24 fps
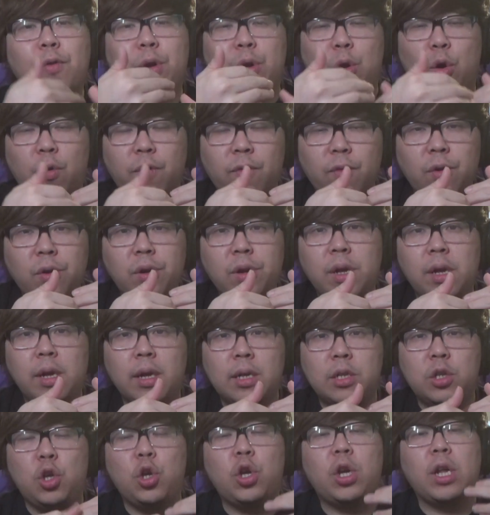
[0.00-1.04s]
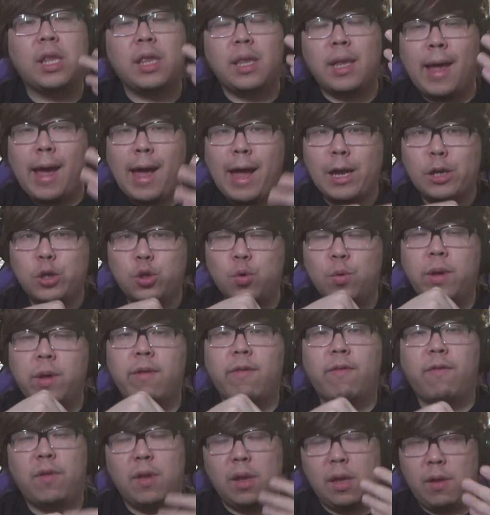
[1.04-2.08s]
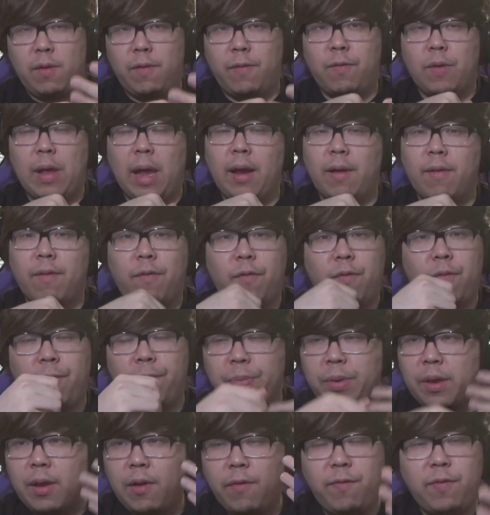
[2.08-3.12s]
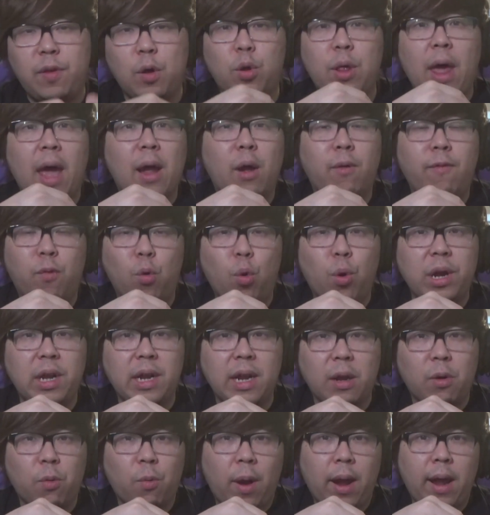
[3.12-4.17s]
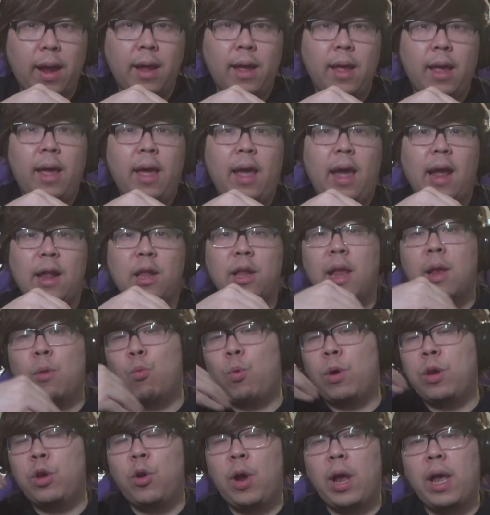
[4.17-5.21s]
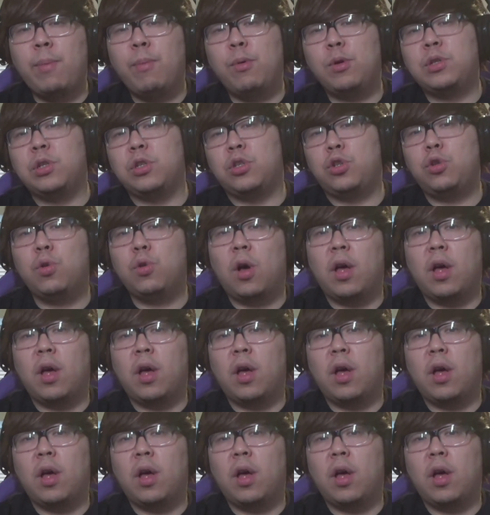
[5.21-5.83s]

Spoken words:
over so you can naturally fill that void in, right? And then when you're able to do all